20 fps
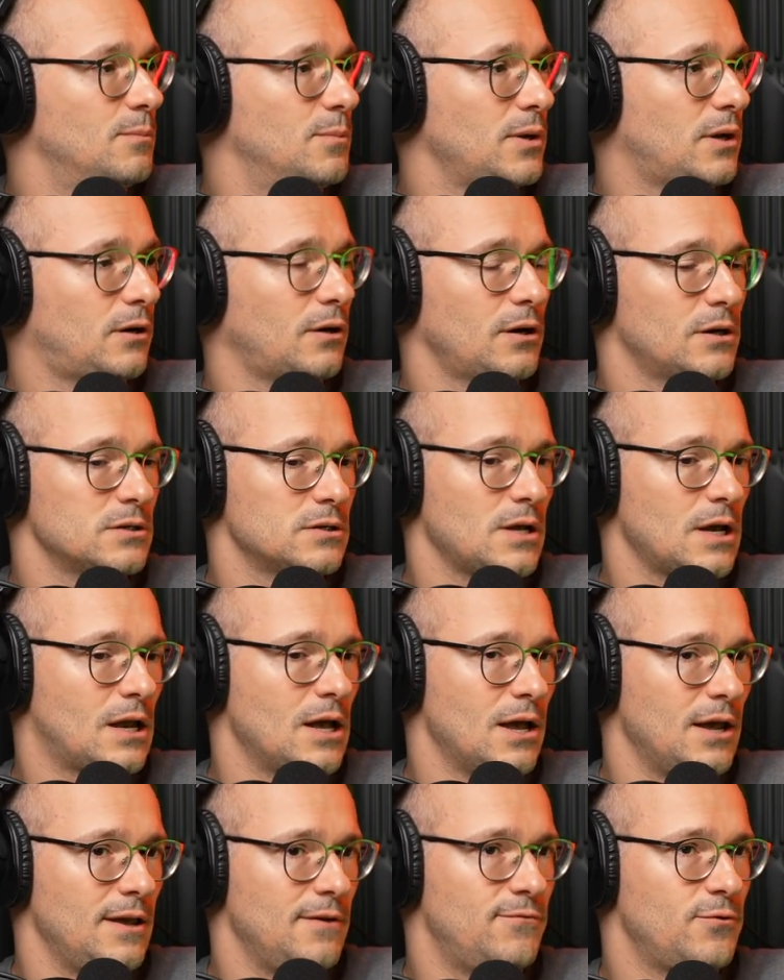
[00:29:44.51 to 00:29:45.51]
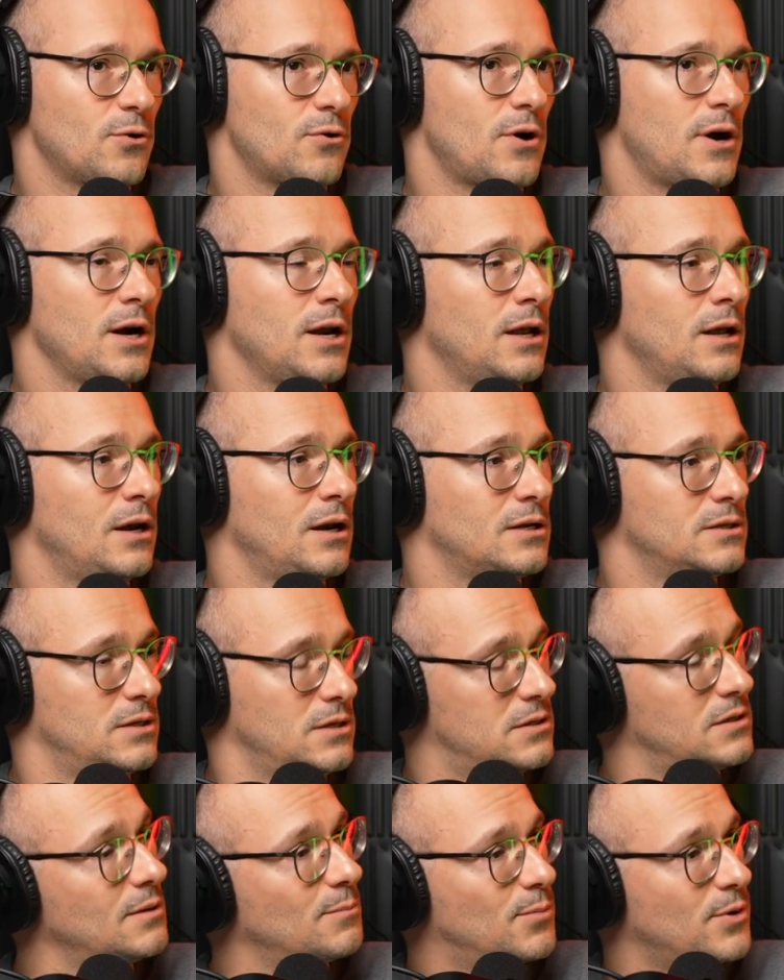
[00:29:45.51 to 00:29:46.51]
because like if you're running an
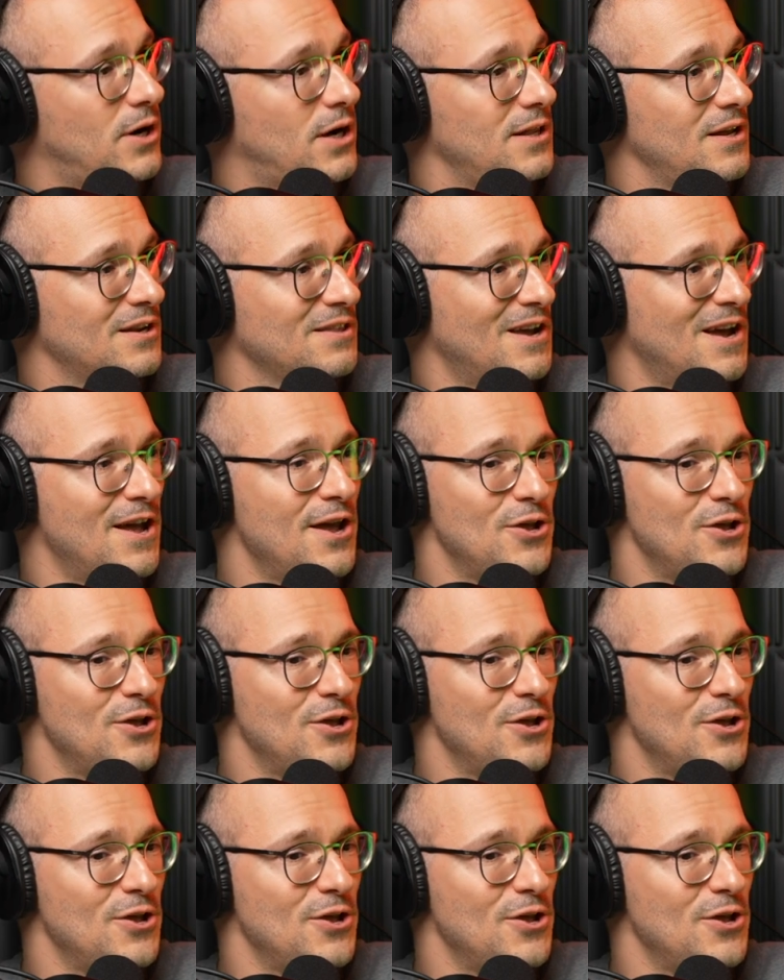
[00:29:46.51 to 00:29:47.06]
existing product,